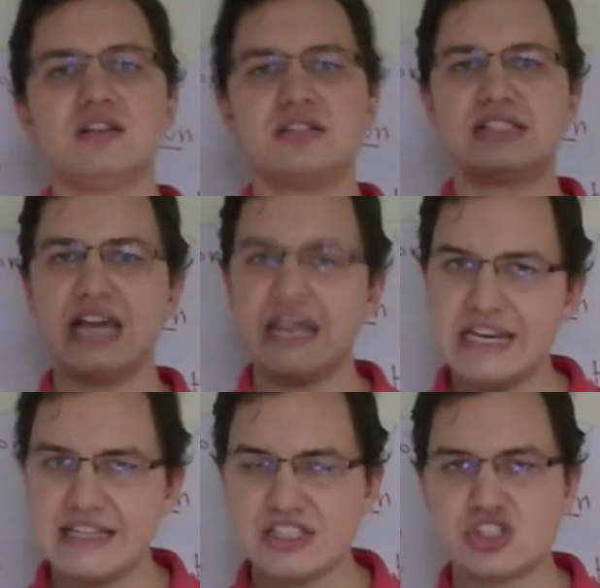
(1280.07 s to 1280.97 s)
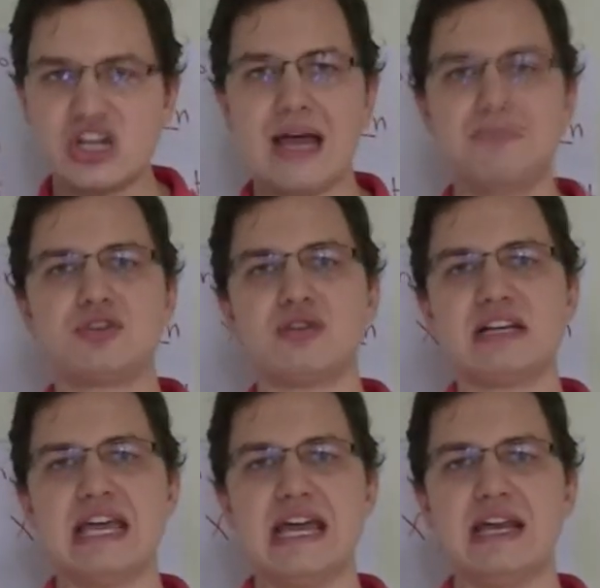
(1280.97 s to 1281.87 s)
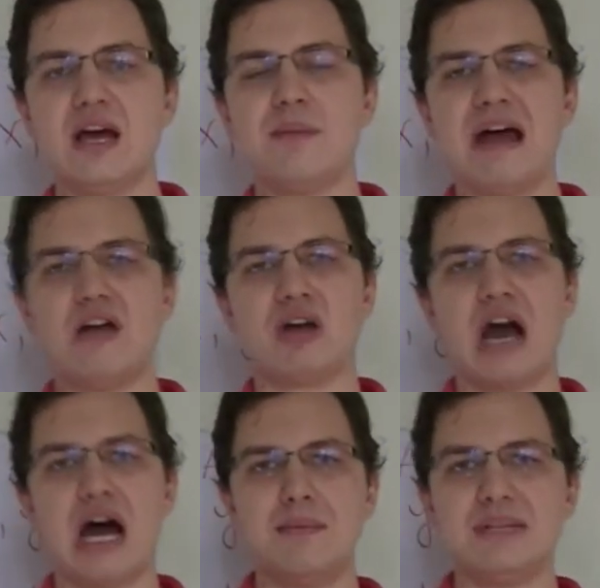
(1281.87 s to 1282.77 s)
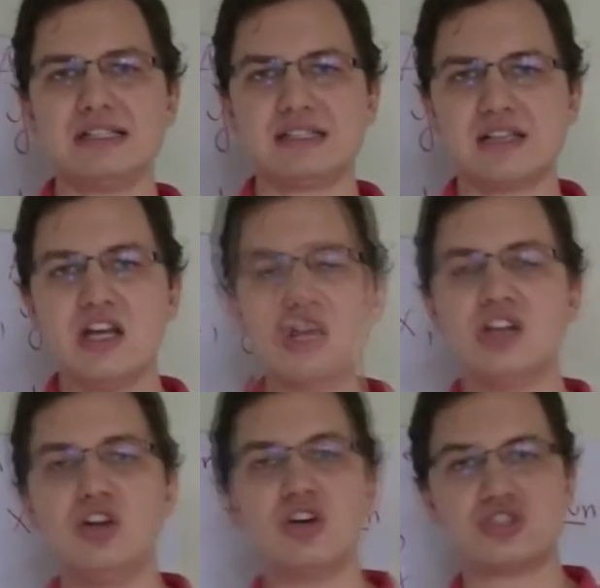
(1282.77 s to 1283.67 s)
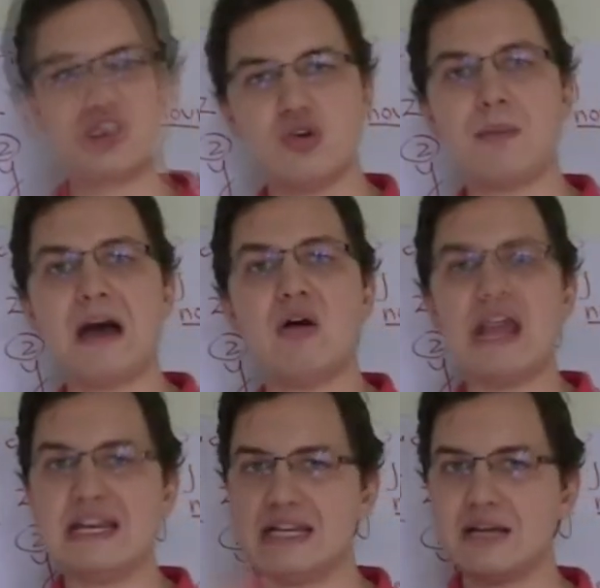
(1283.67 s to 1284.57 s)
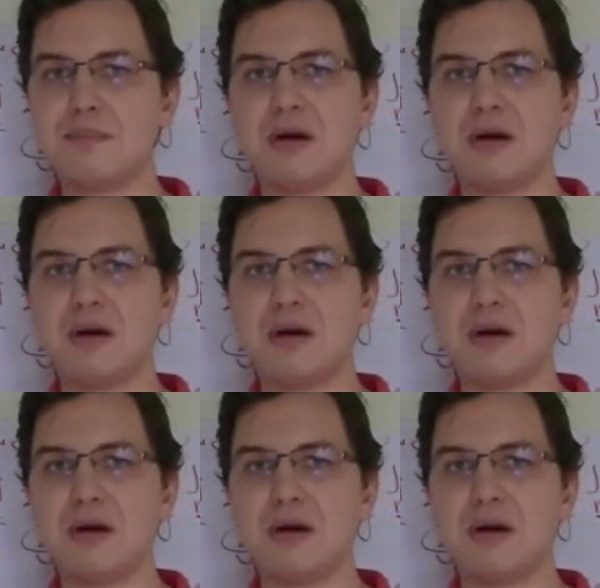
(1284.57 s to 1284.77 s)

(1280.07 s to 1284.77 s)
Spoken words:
study this chapter again about commas. Look too about ending